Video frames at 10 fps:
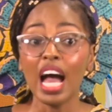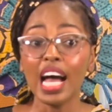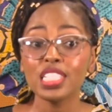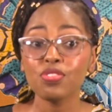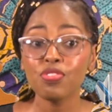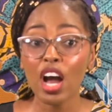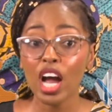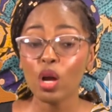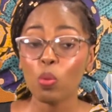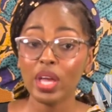as
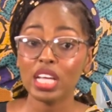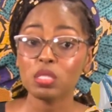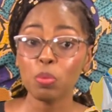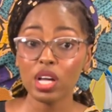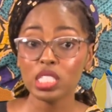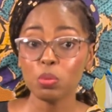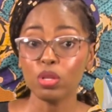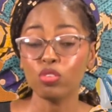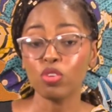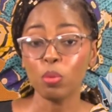far away as
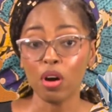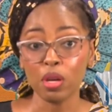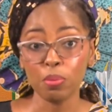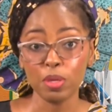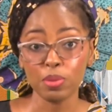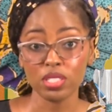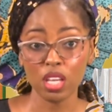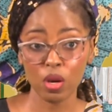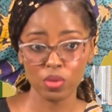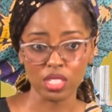possible from other people's
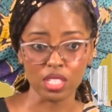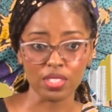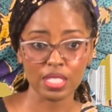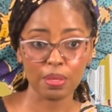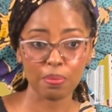houses.